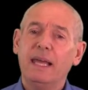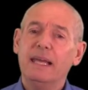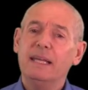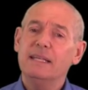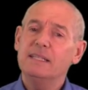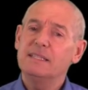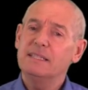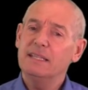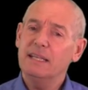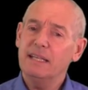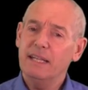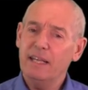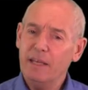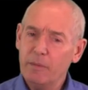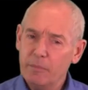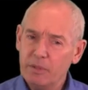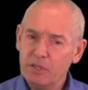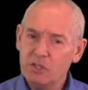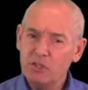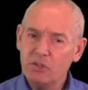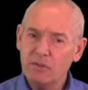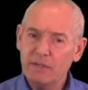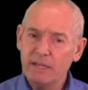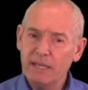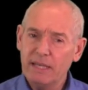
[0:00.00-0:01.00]
is that
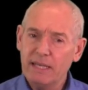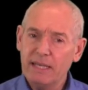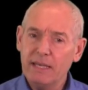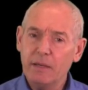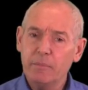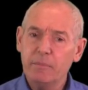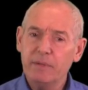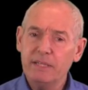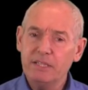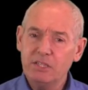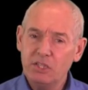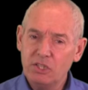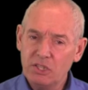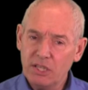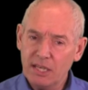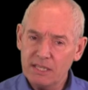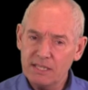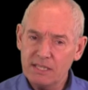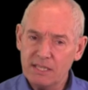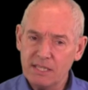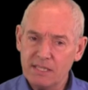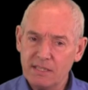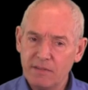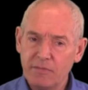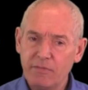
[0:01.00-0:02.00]
imagery can be
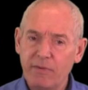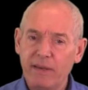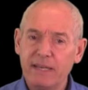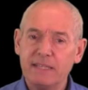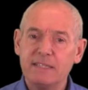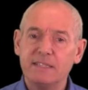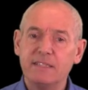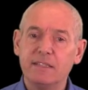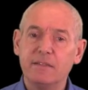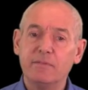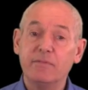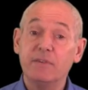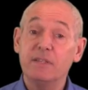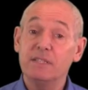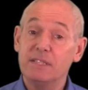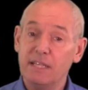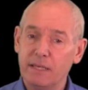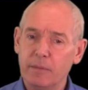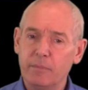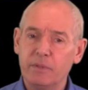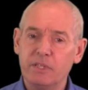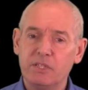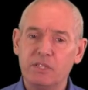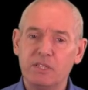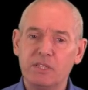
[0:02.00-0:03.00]
just as effective as
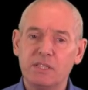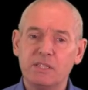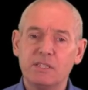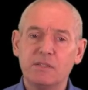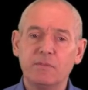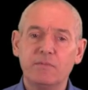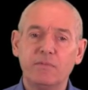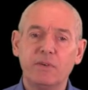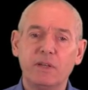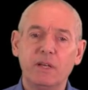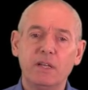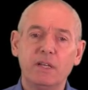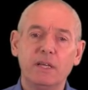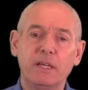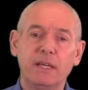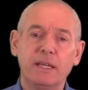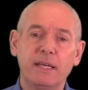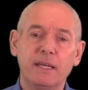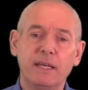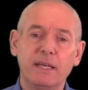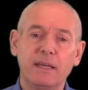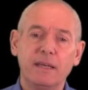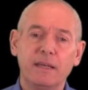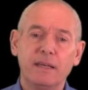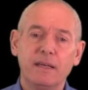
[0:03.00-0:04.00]
images for
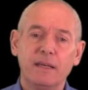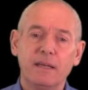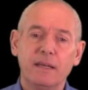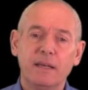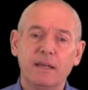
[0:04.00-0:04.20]
learning.